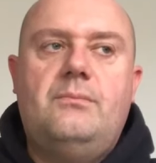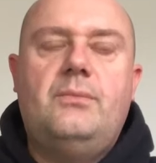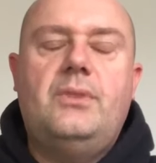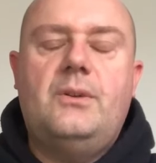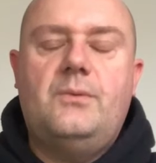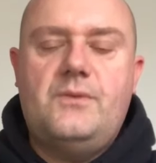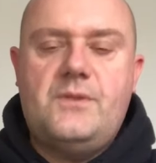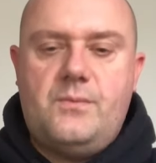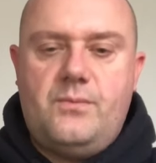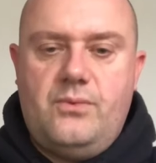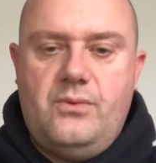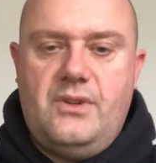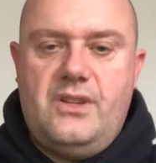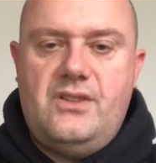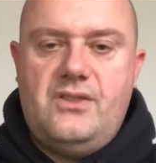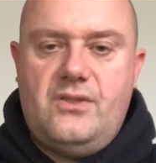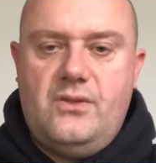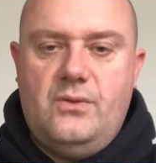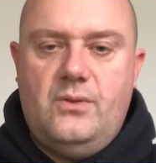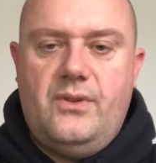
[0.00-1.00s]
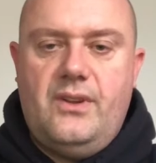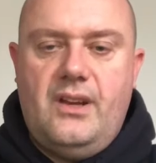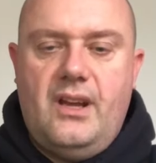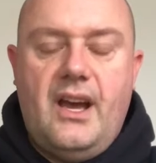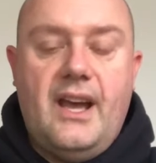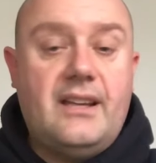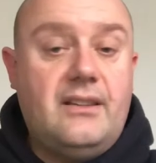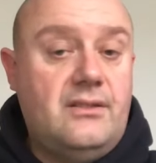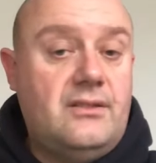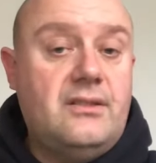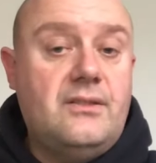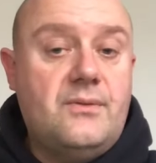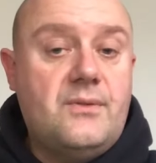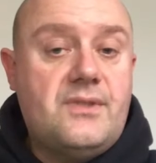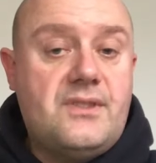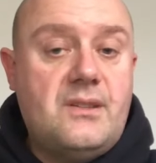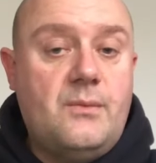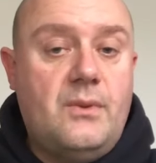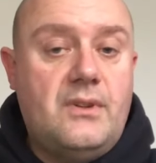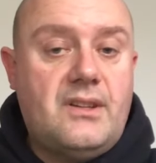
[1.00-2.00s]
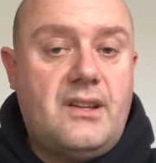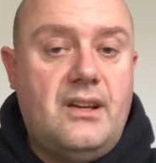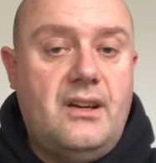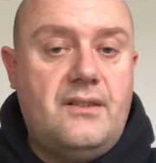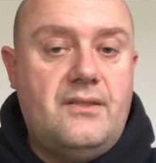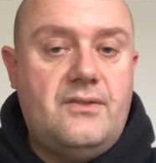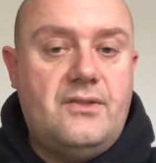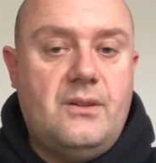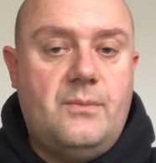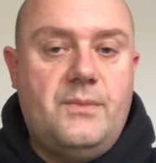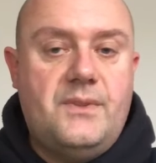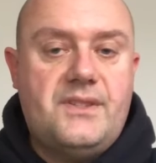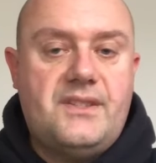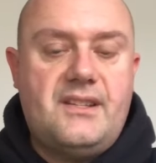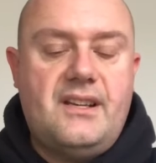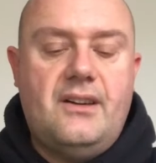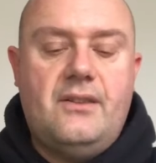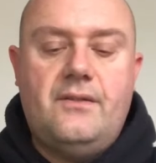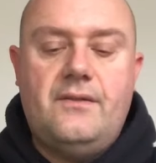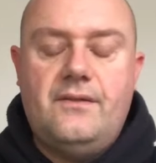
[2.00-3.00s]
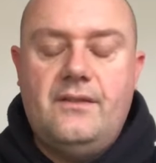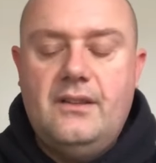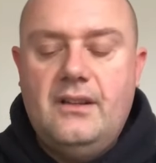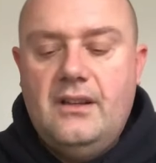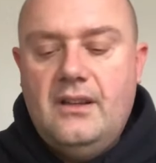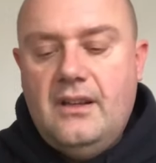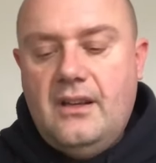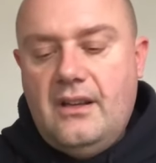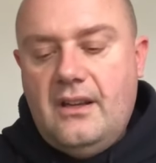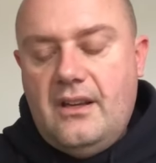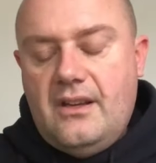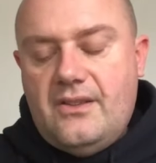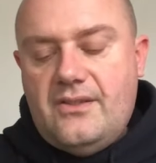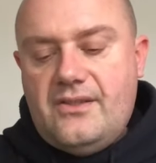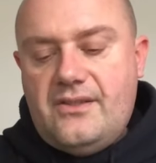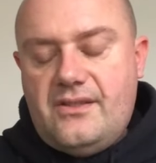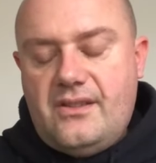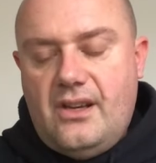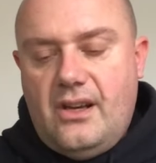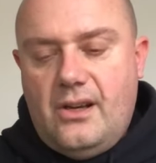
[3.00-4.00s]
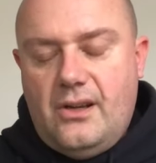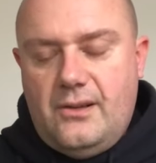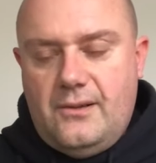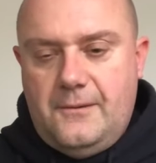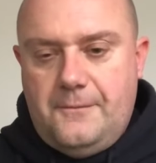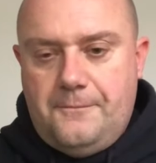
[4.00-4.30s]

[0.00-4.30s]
I was pretty sure that I could do a similar kind of job myself. So